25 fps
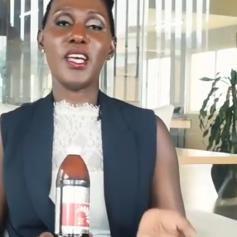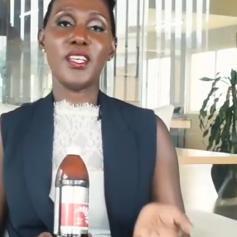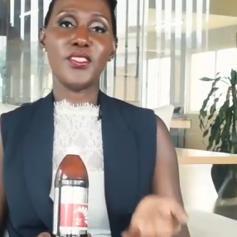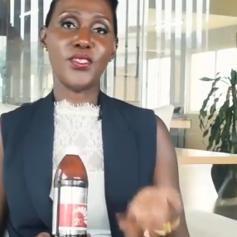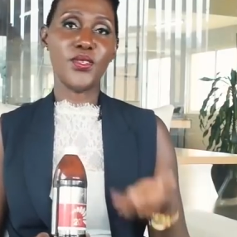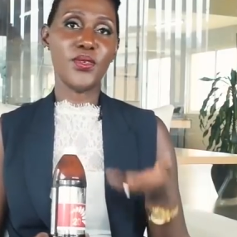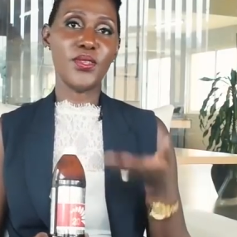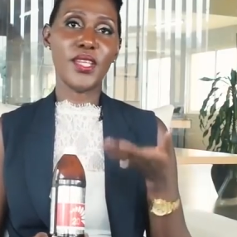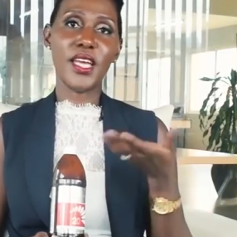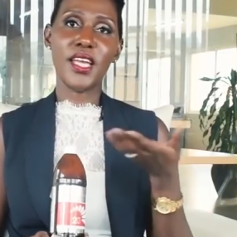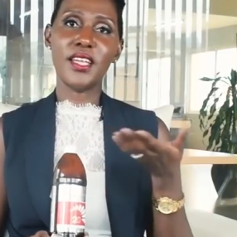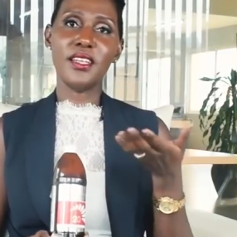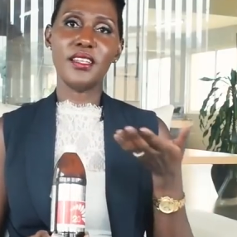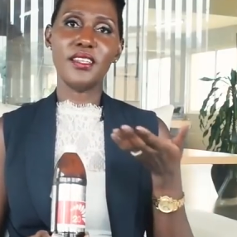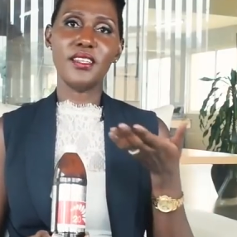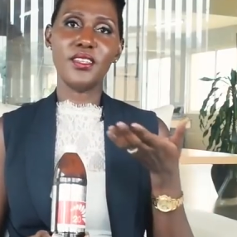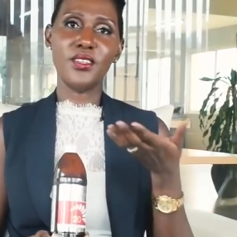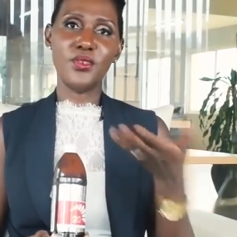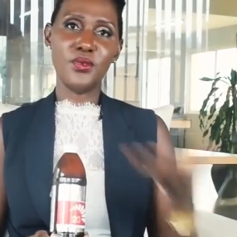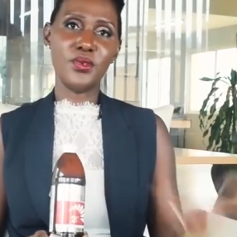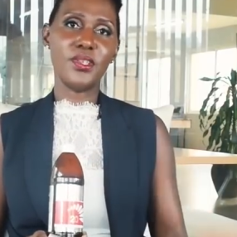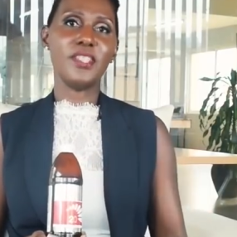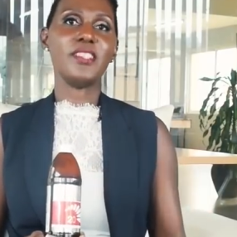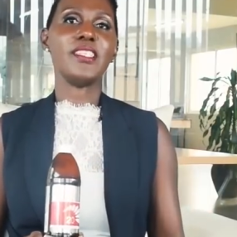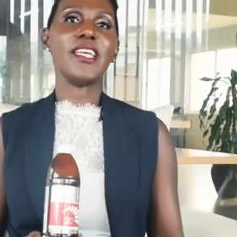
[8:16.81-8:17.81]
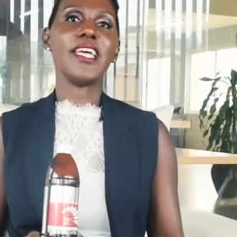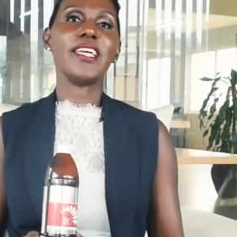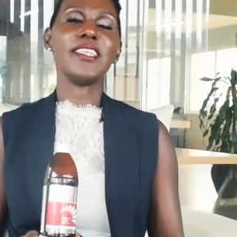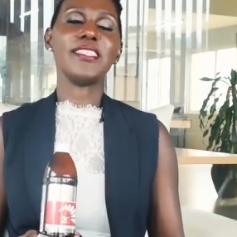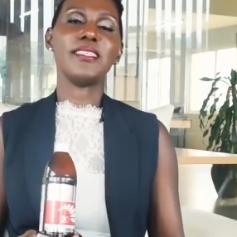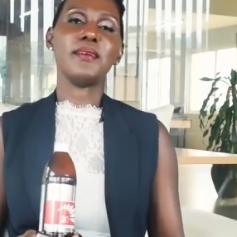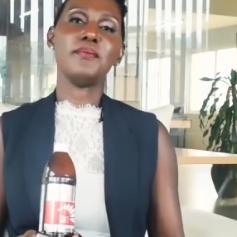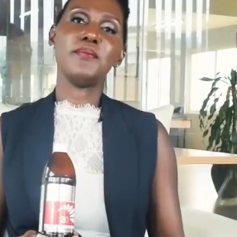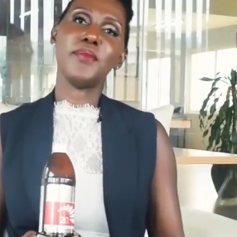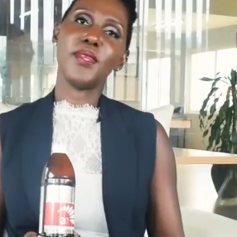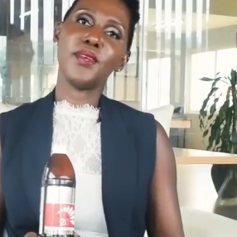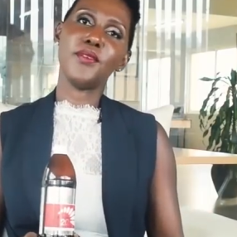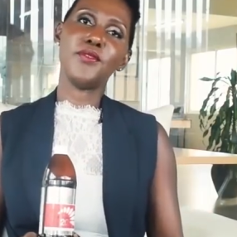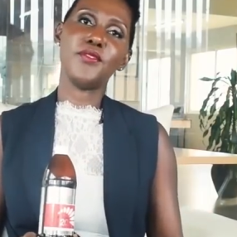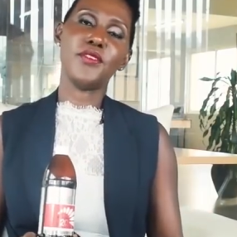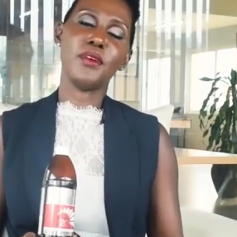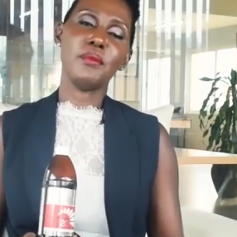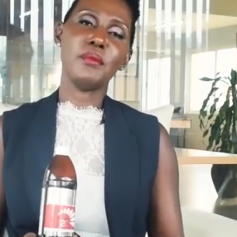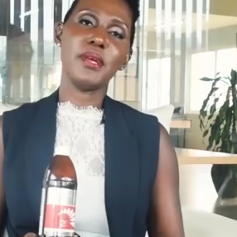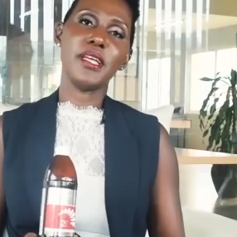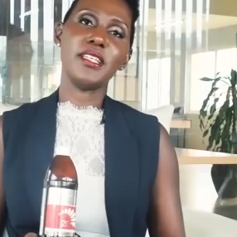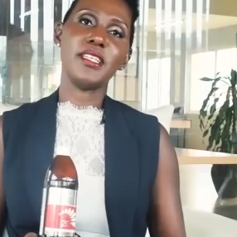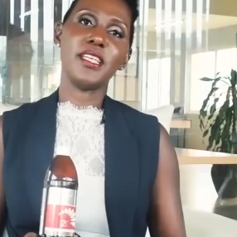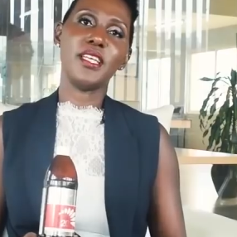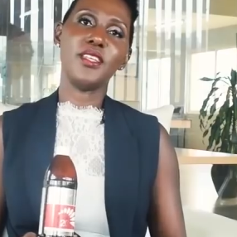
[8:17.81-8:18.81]
so that you can take something
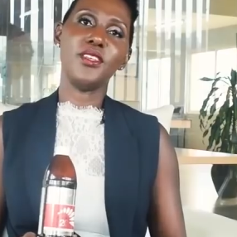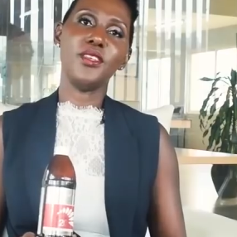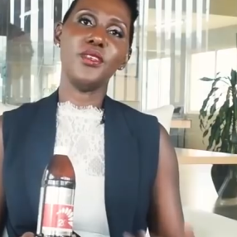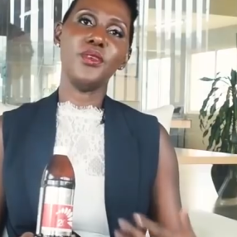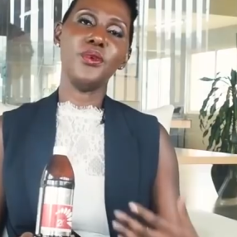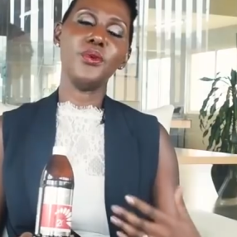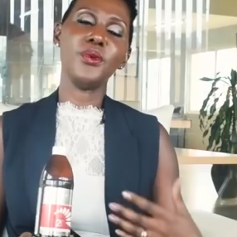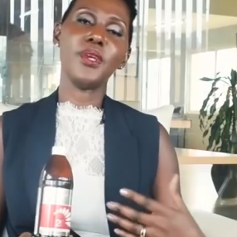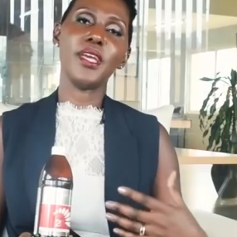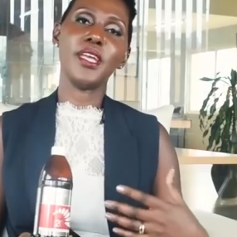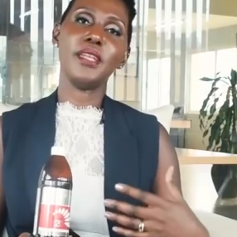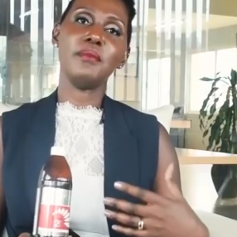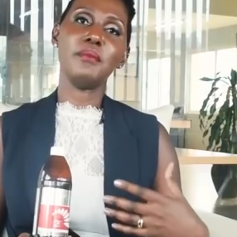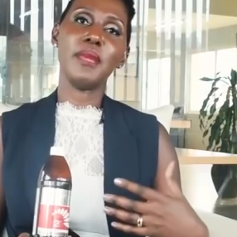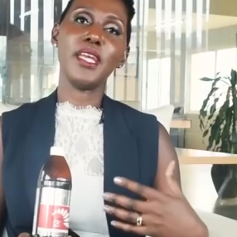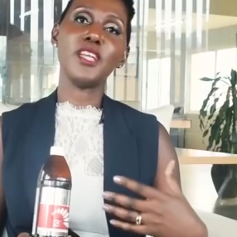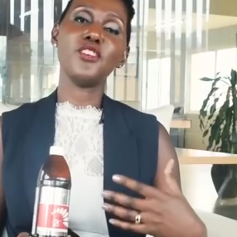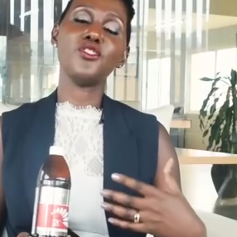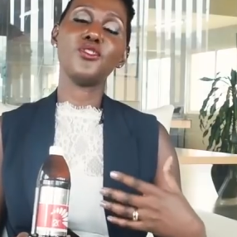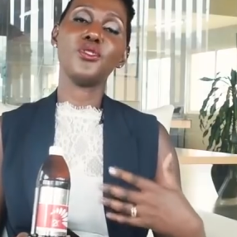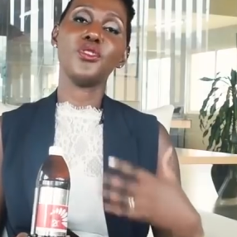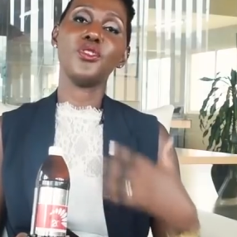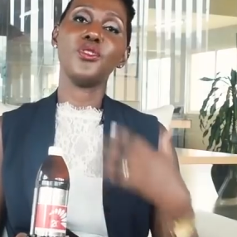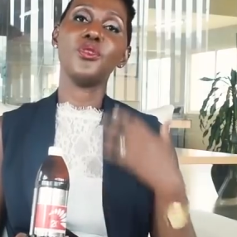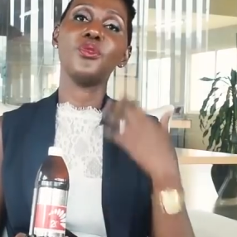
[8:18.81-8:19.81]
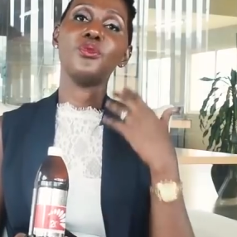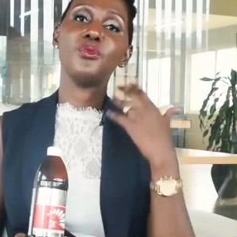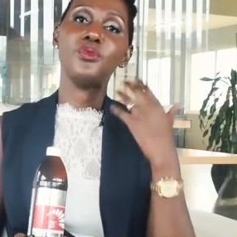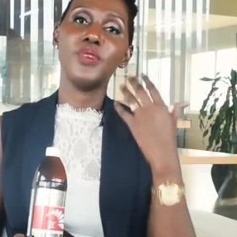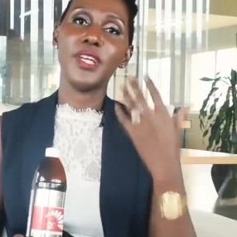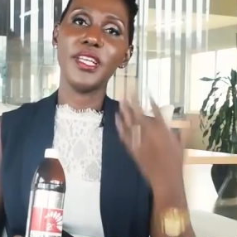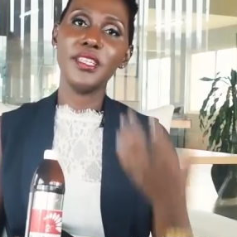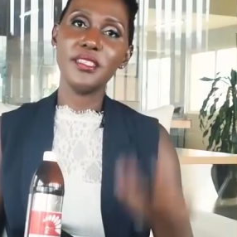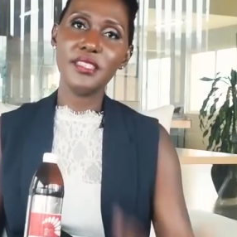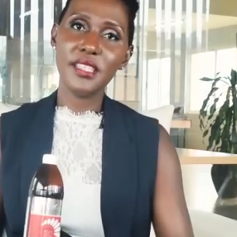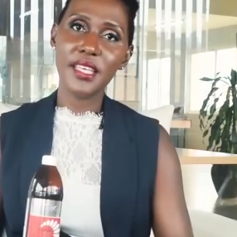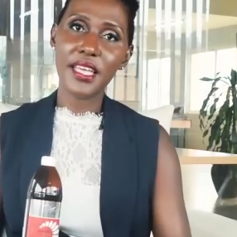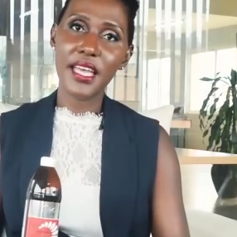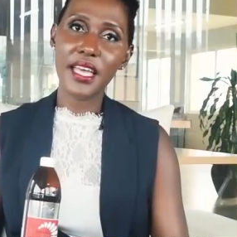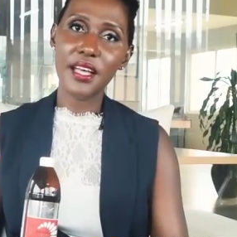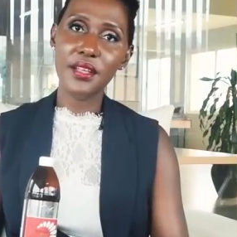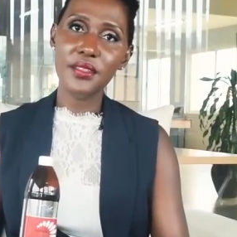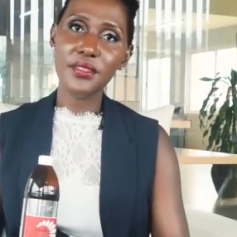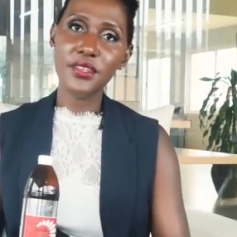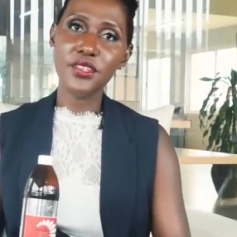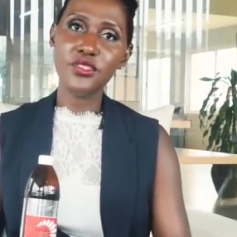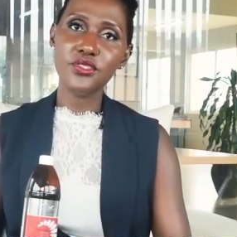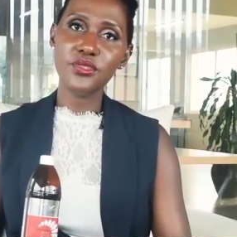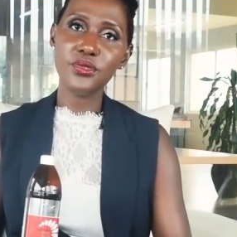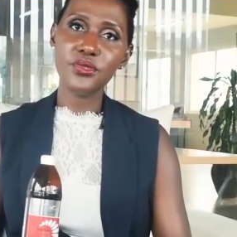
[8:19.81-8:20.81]
from it and you can make sure you're raising
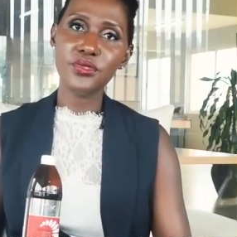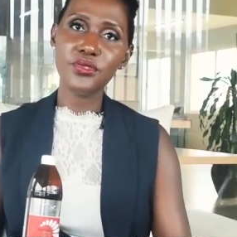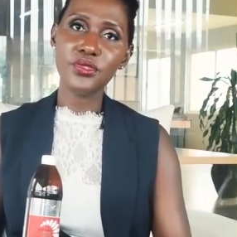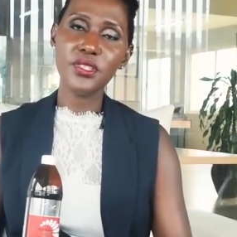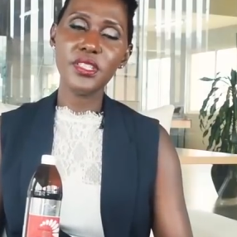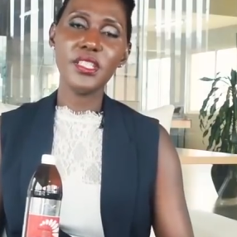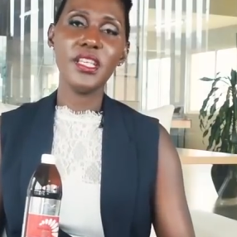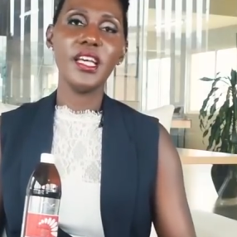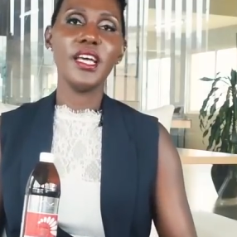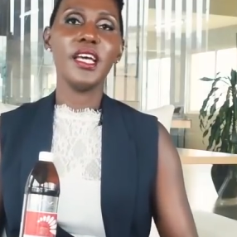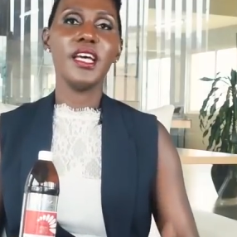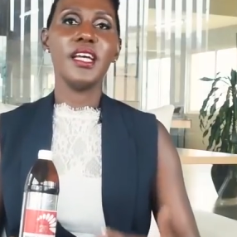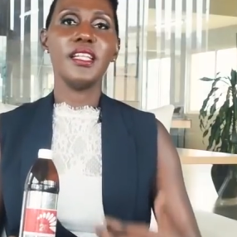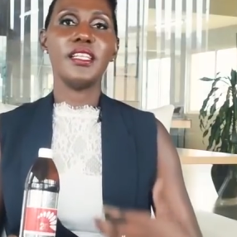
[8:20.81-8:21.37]
healthy children,